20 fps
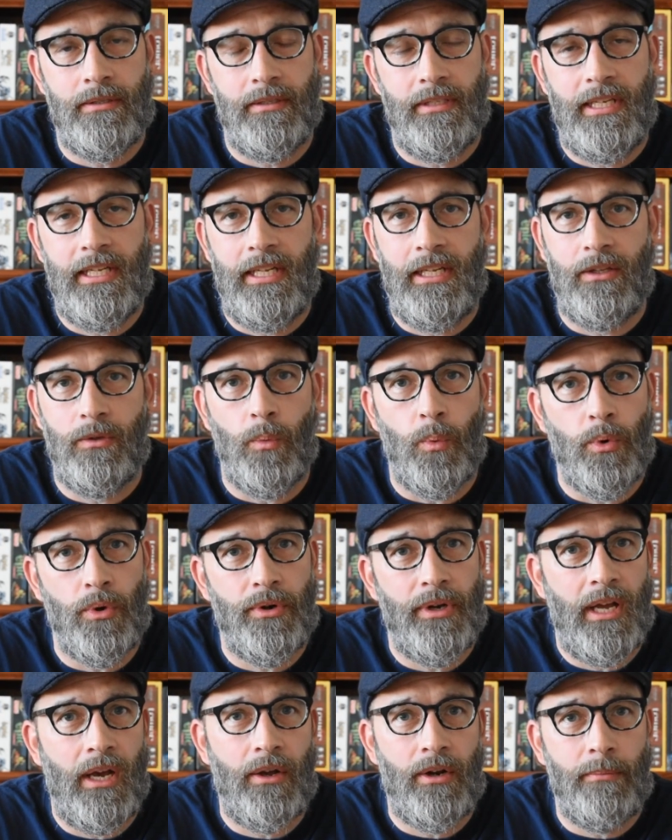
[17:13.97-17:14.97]
getting the
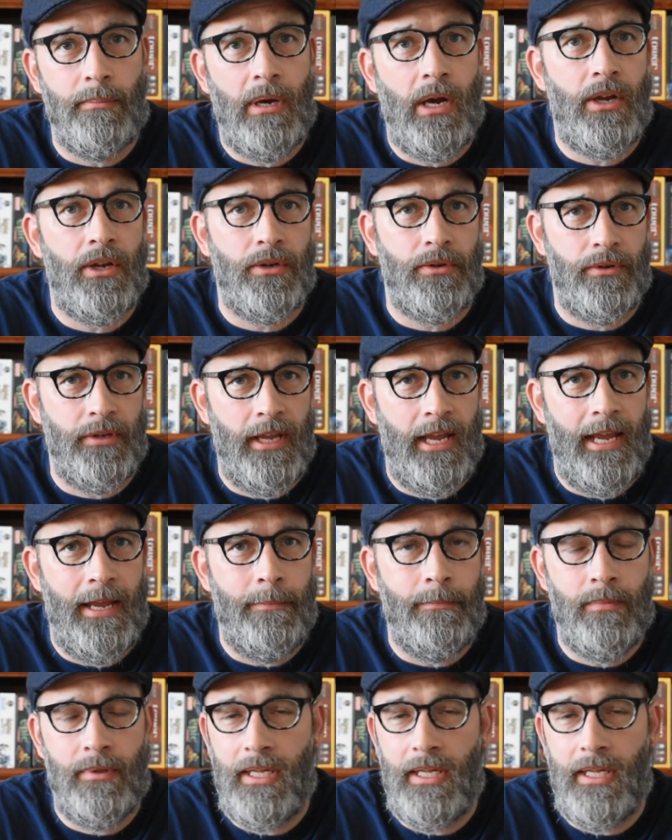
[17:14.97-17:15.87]
word out about your game.